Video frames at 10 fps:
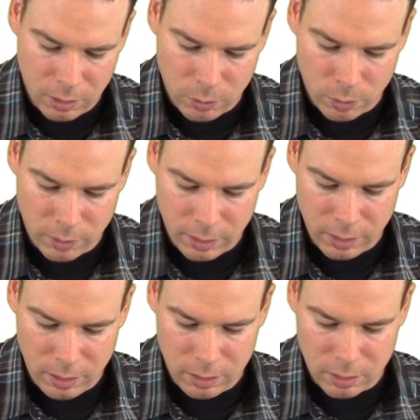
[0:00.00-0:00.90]
Well, the
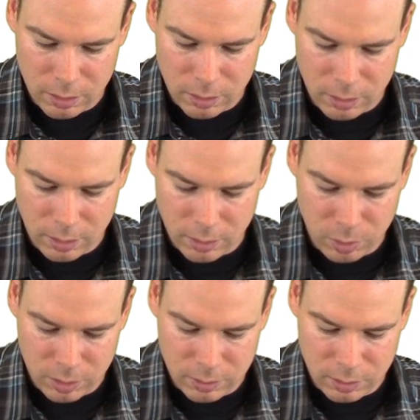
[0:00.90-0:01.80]
height at
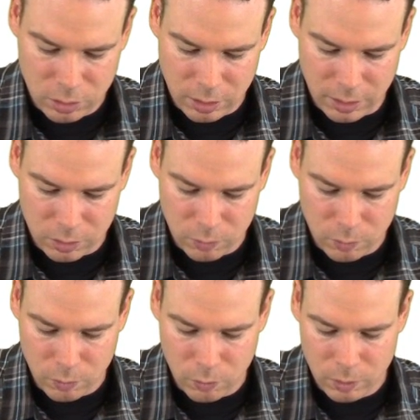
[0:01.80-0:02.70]
position x
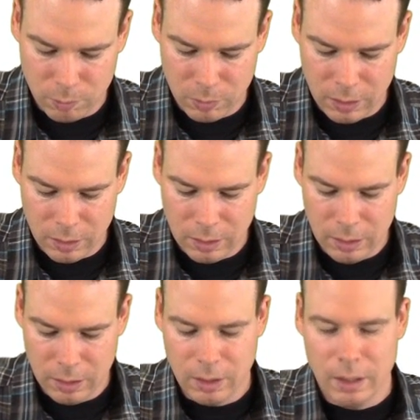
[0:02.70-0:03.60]
would be
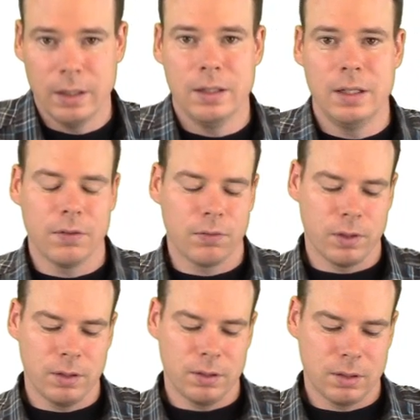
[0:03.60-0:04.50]
the
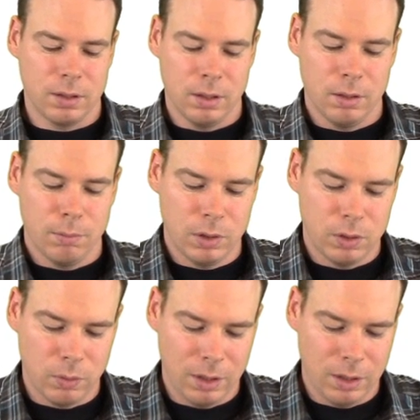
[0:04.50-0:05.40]
difference
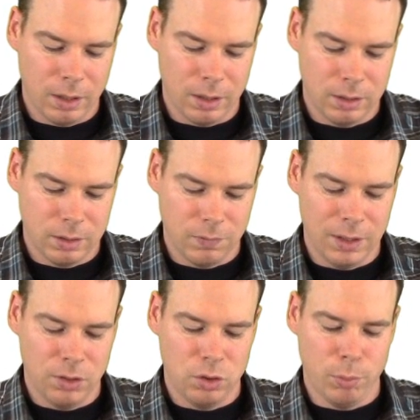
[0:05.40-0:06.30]
between the heights of
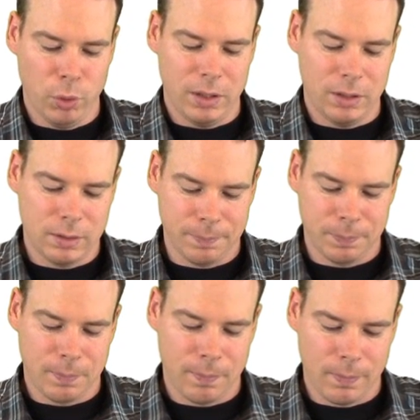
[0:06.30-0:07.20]
these 2 points.
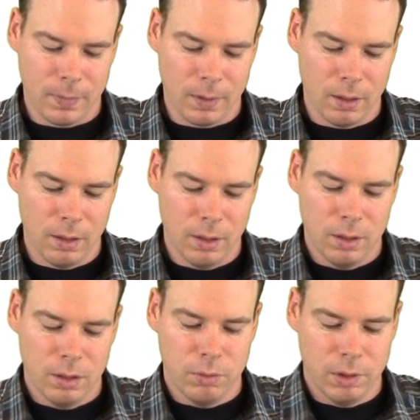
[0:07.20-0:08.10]

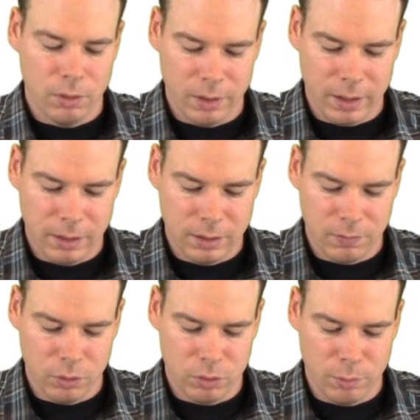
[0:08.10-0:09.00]
Do we know the heights of
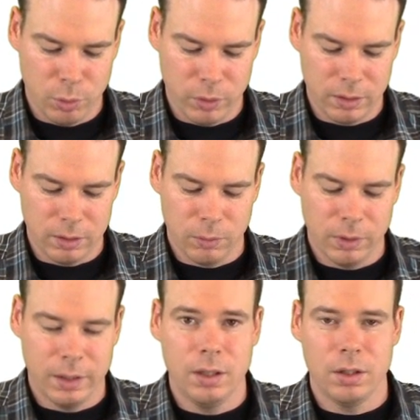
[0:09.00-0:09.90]
those 2 points? Well,
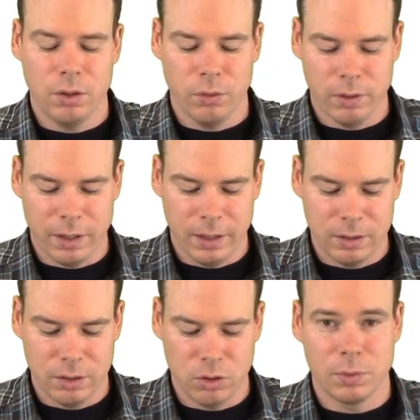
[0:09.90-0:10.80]
I need to know their heights
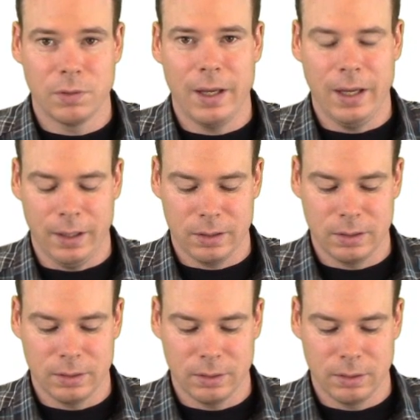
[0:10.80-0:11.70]
in terms of x.